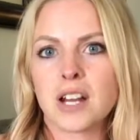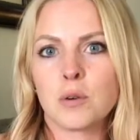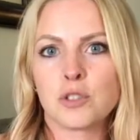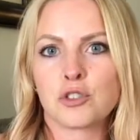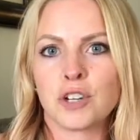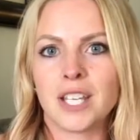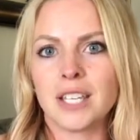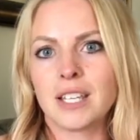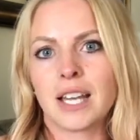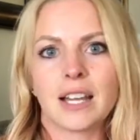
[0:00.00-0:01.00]
I was drinking
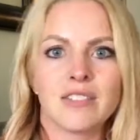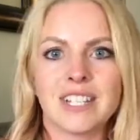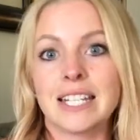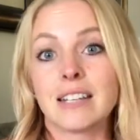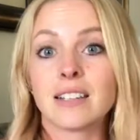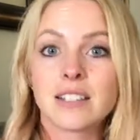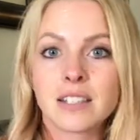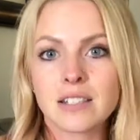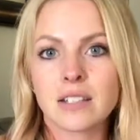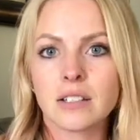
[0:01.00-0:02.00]
it kind of
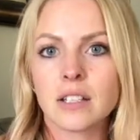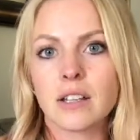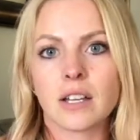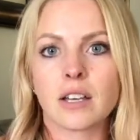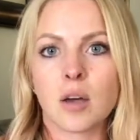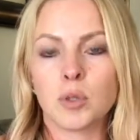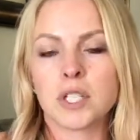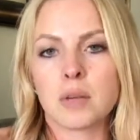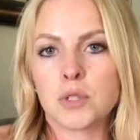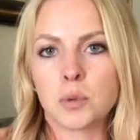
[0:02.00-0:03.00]
inconsistently, like a couple
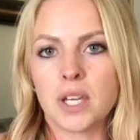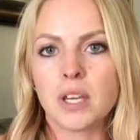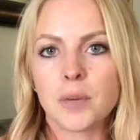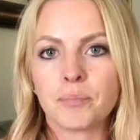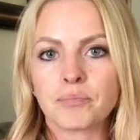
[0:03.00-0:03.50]
times a week.